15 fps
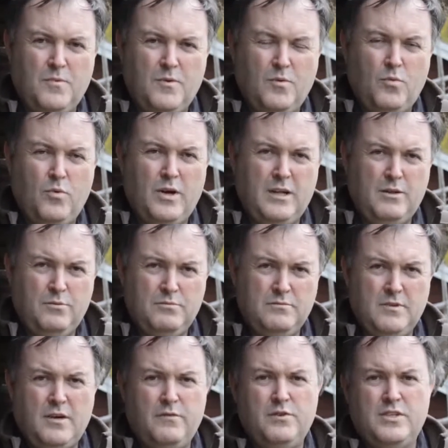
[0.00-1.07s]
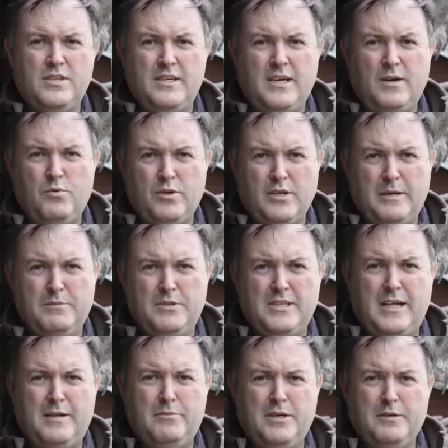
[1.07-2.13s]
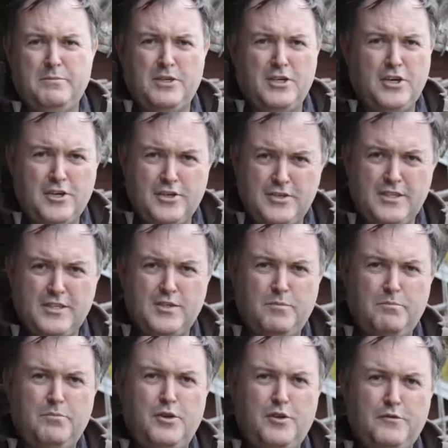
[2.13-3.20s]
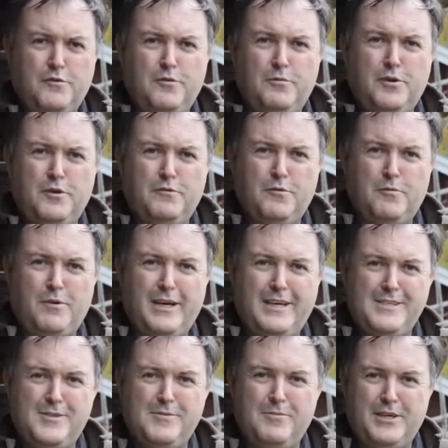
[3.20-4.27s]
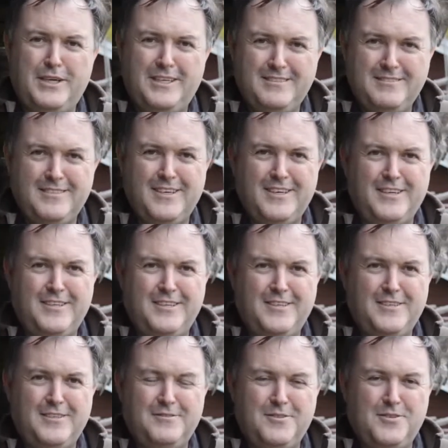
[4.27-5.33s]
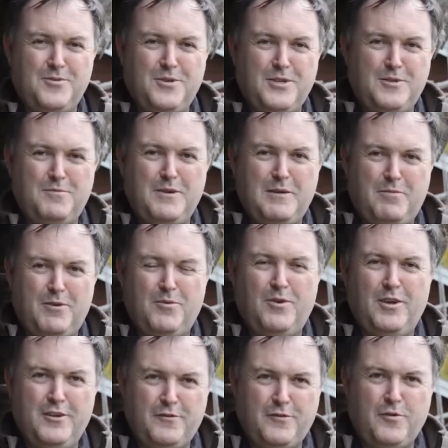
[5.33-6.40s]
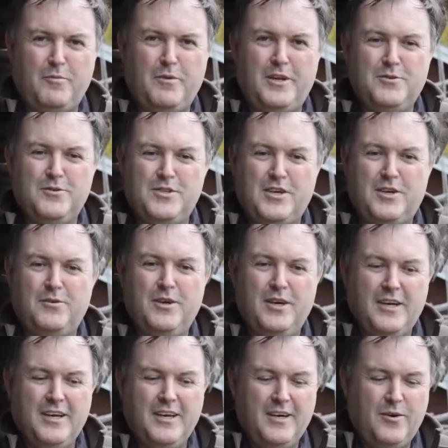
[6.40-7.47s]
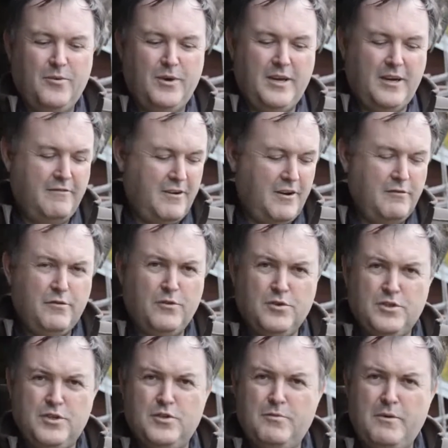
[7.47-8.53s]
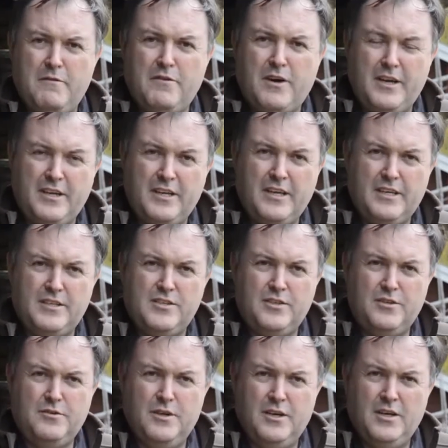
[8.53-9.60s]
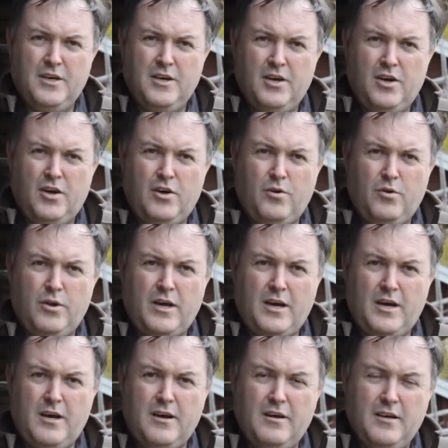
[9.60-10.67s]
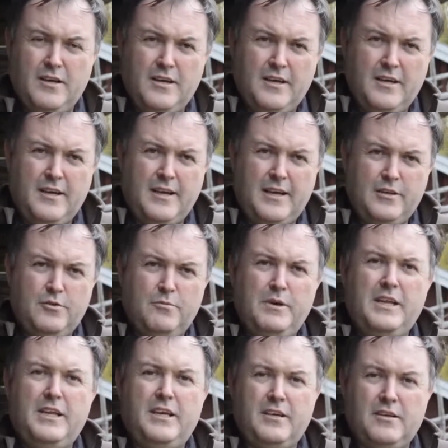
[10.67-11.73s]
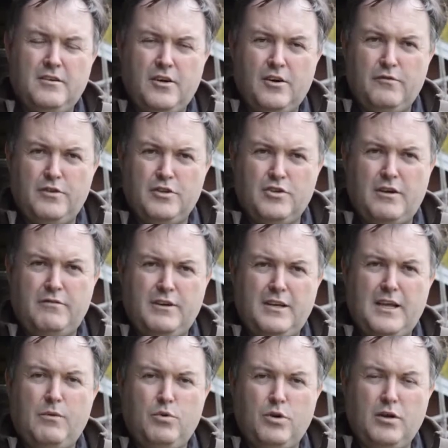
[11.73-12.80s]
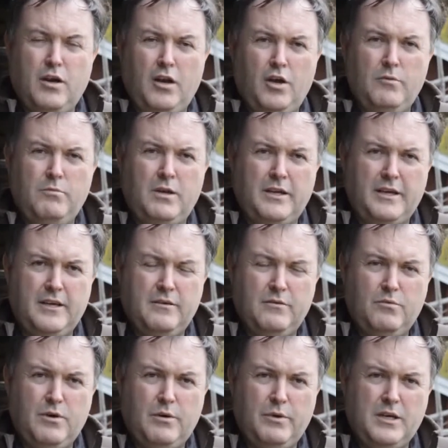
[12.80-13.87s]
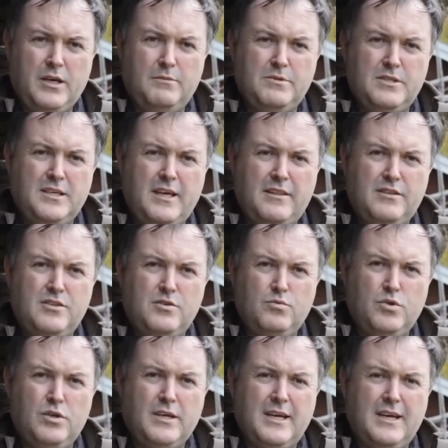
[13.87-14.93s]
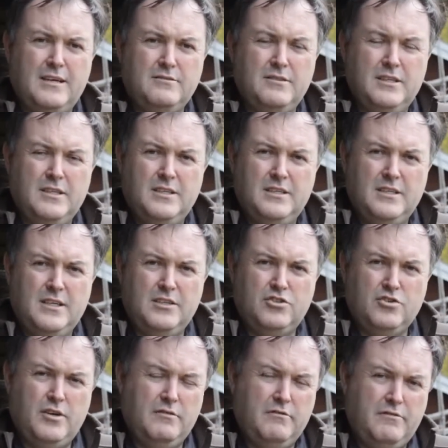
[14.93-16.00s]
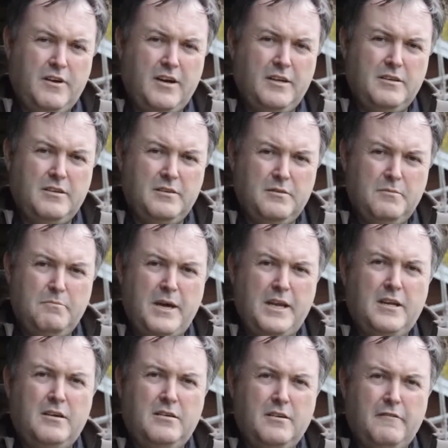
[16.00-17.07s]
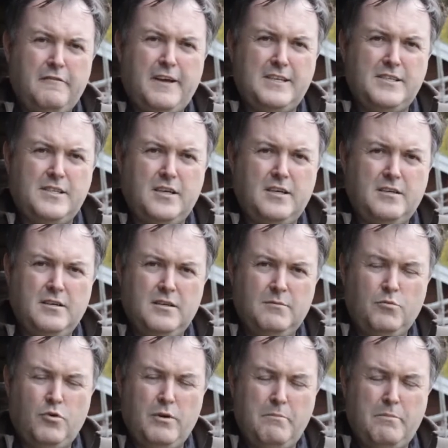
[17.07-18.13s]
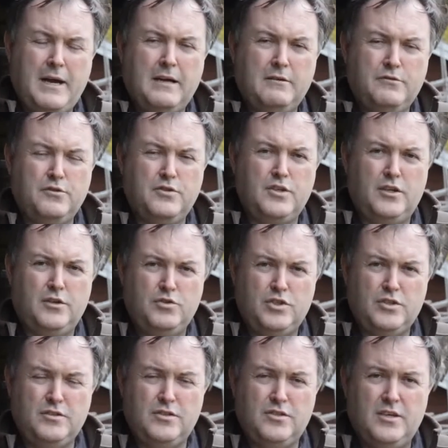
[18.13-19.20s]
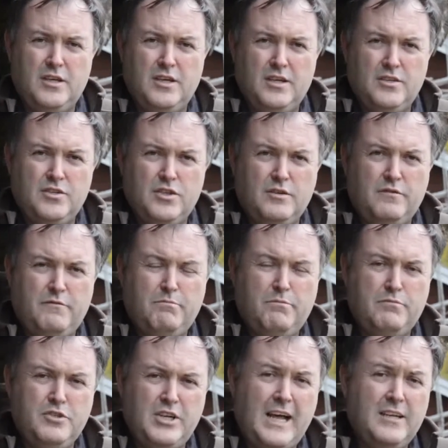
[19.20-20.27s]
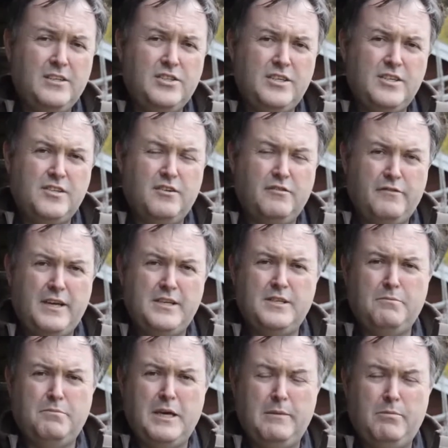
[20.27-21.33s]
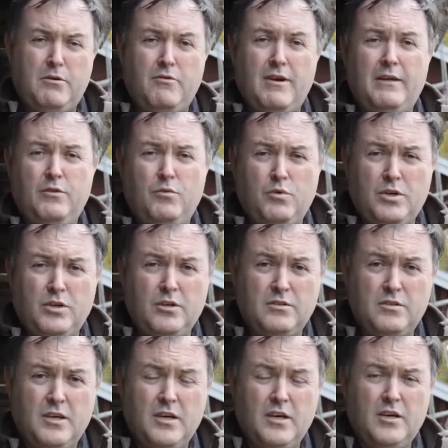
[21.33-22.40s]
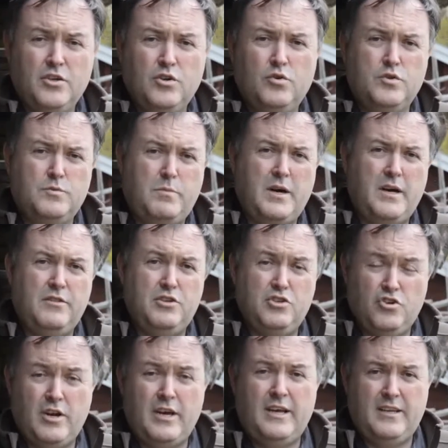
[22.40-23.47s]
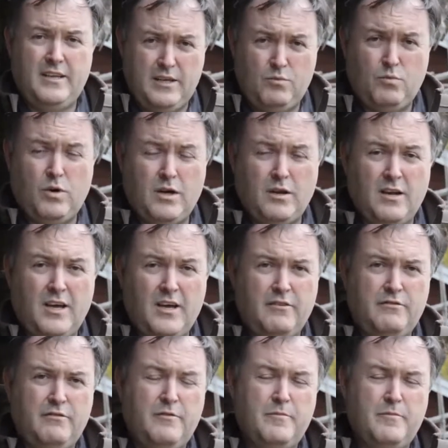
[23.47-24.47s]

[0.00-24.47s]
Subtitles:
Well, obviously I want to come to Tällberg because it's a beautiful, beautiful place to be, and the Swedish people are wonderful, but also we are very fortunate to have been invited here to hold our annual meeting of the traffic network globally, where we come together to work out and try and find better, faster, more impactful solutions to the challenges that are facing people around the world caused by the trade in wildlife.